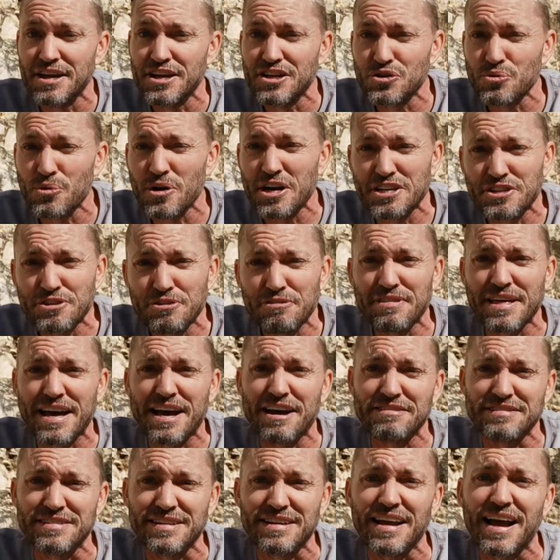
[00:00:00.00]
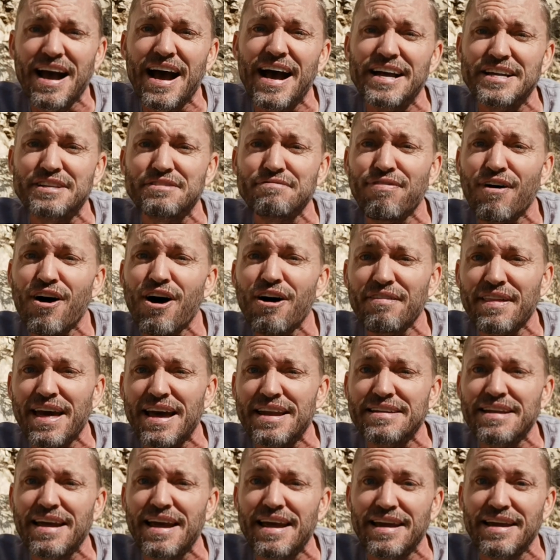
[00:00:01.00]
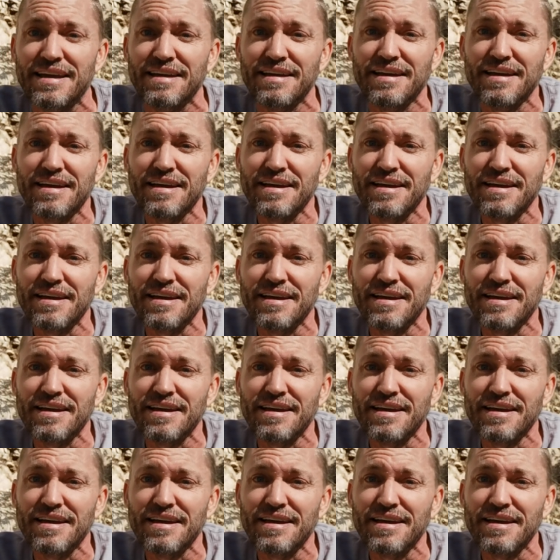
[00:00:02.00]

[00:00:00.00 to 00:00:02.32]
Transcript: 22,000 guys fall that day.